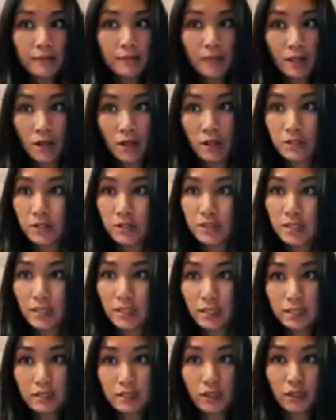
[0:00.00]
Also
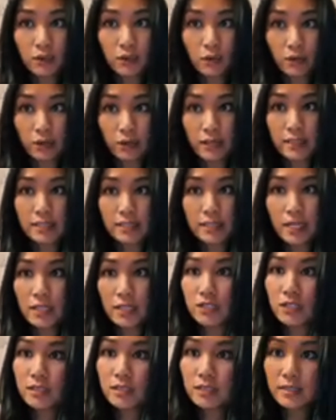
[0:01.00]
tell us her
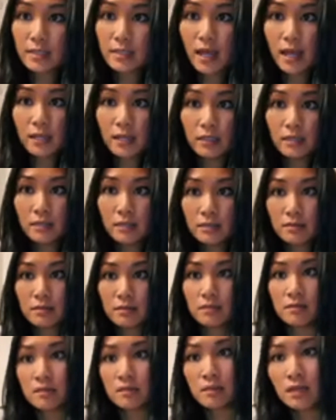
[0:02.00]
orientation
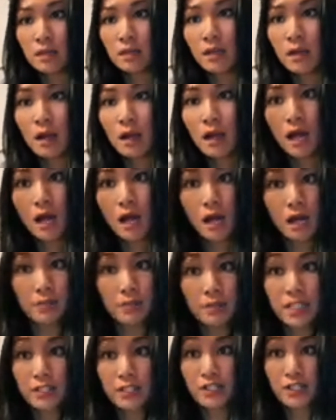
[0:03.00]
status.
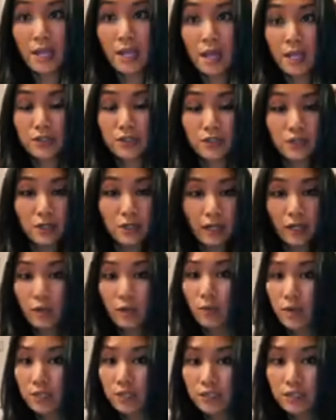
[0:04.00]
Can she answer any
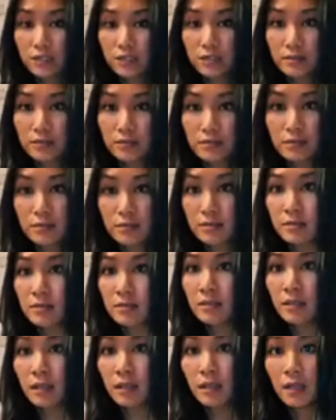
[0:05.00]

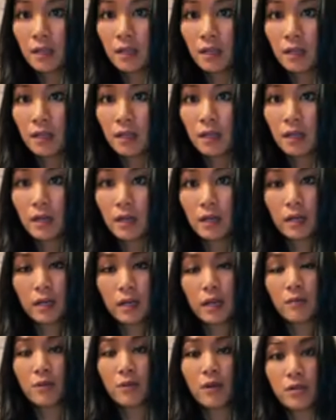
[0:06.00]
questions?
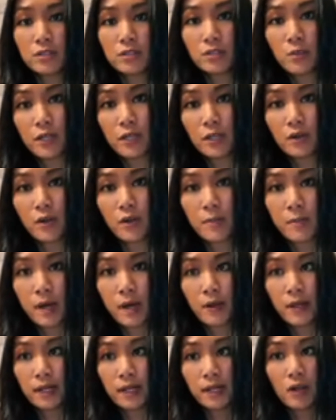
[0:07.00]
We also want to know
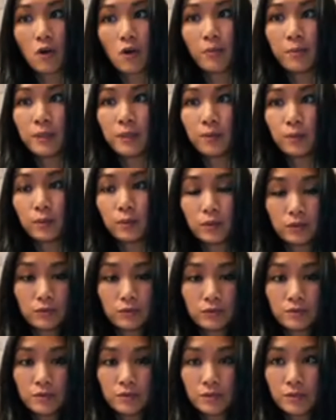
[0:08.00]
about any open
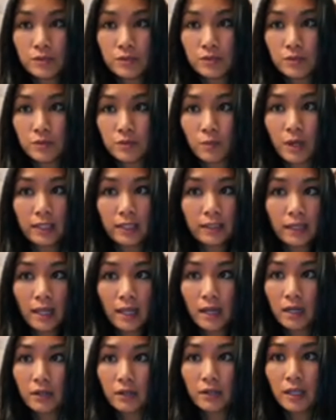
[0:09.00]
wounds,
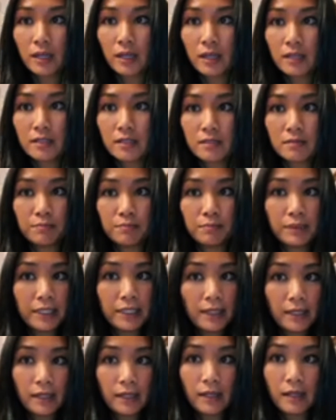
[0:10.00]
swelling areas,
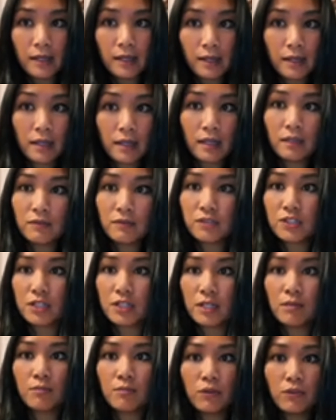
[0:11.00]
bleeding, and if
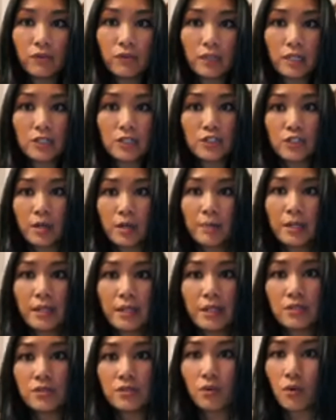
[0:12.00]
she can move her
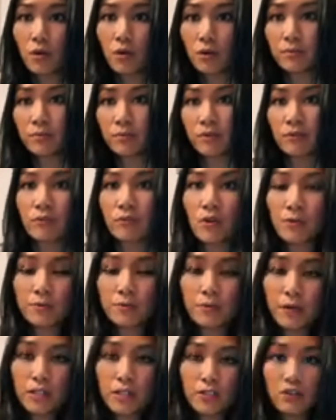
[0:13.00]
extremities or
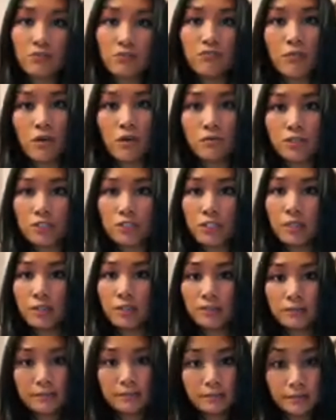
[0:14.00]
perform range of
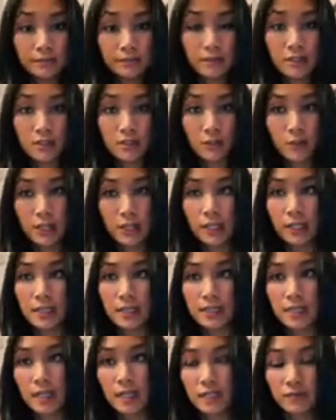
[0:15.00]
motion, so we can
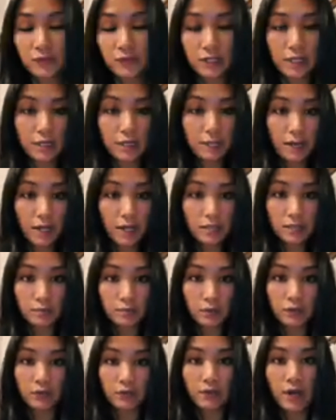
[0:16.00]
assess for any
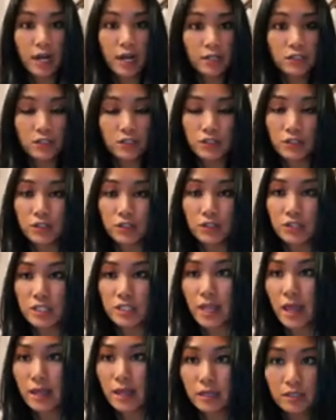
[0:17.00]
possible
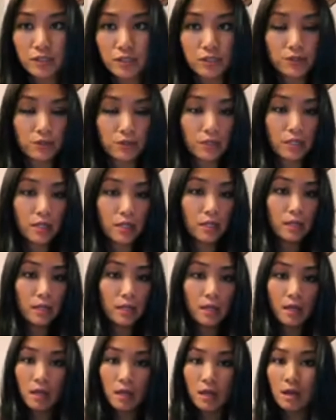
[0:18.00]
fractures, head injury,
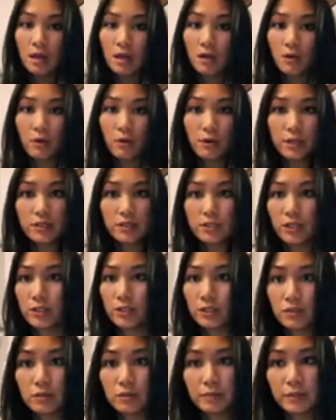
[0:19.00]
or
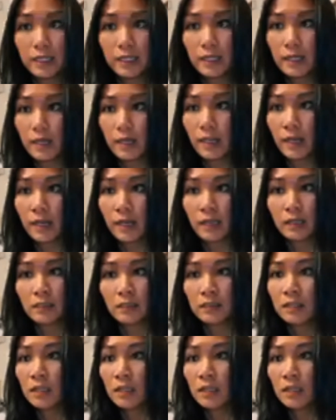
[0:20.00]
internal bleeding.